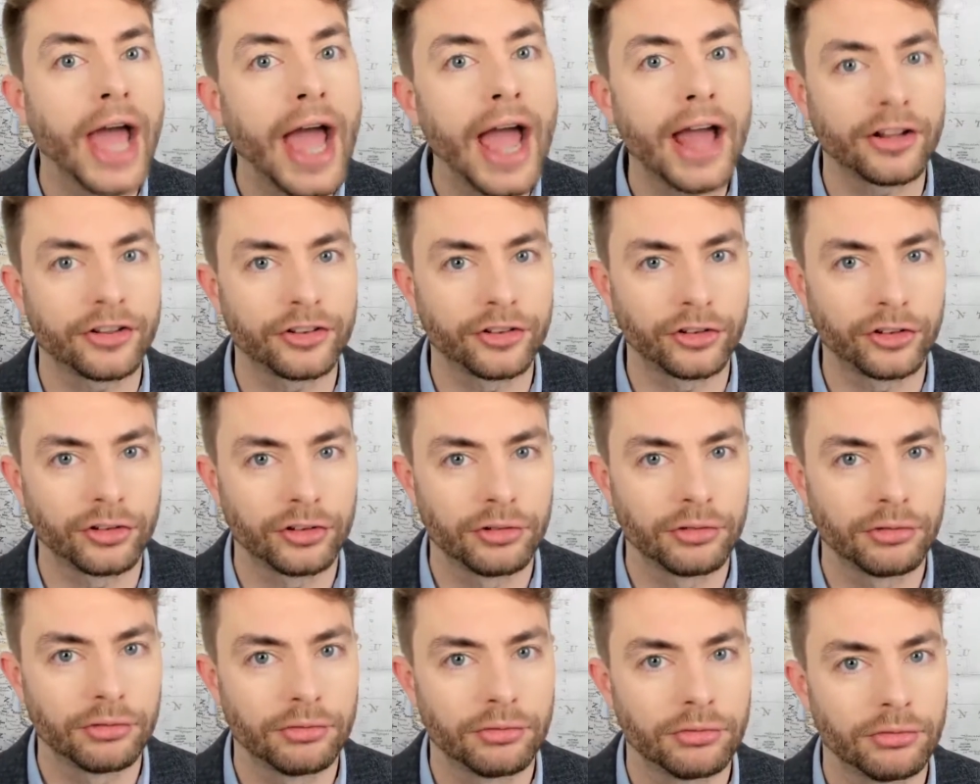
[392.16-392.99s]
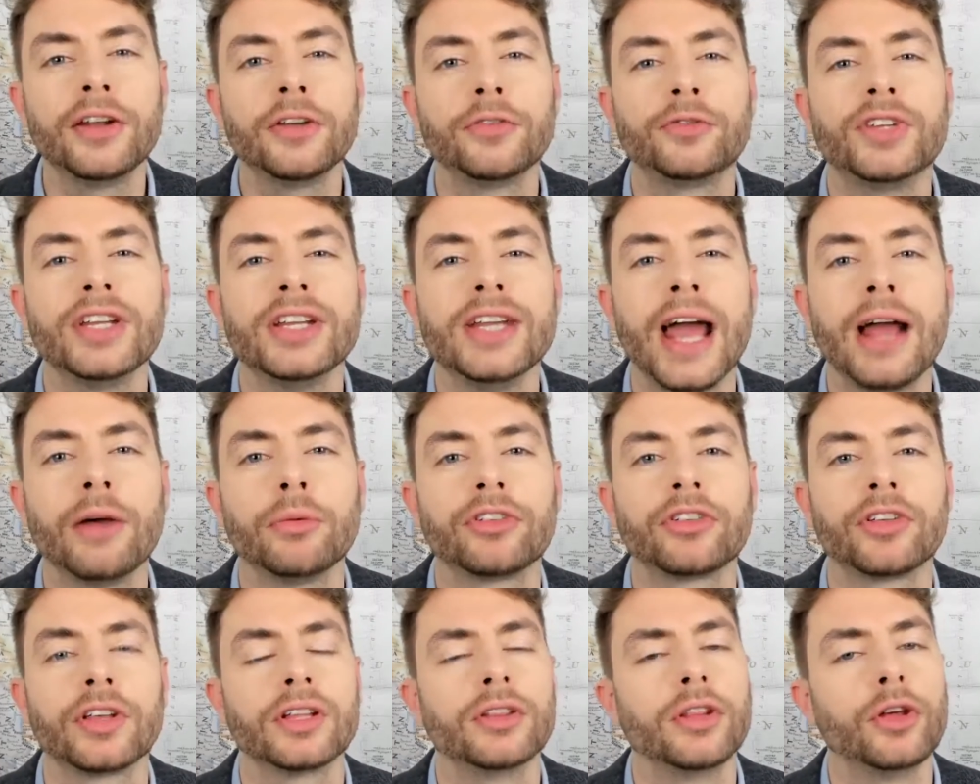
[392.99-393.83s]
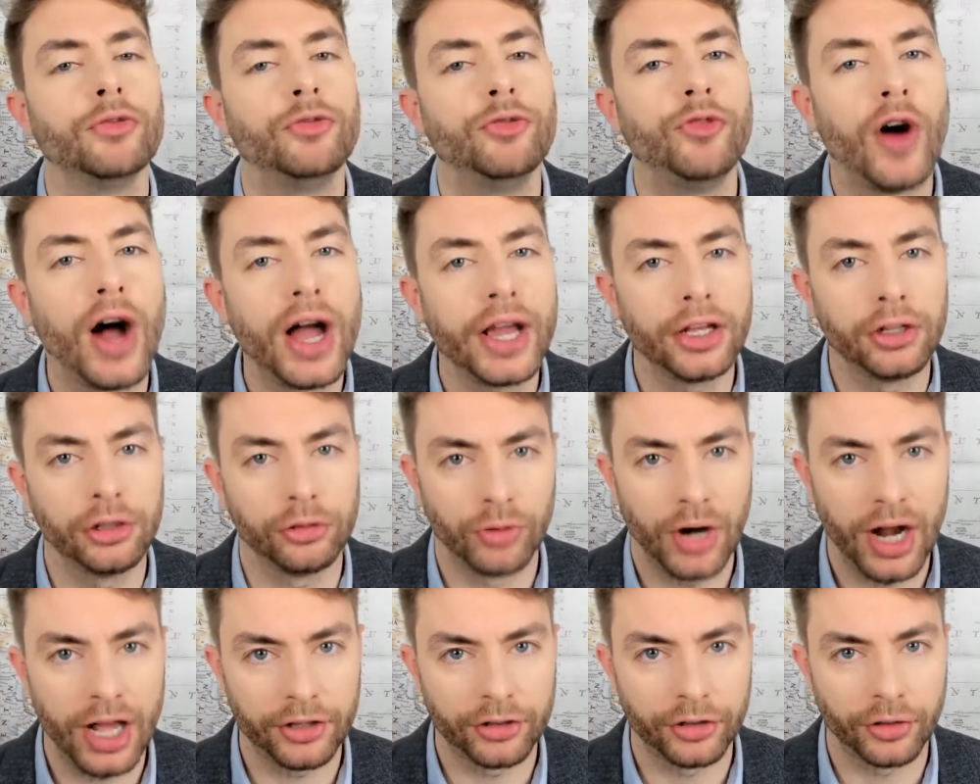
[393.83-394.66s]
Yes. Instead of denouncing the vile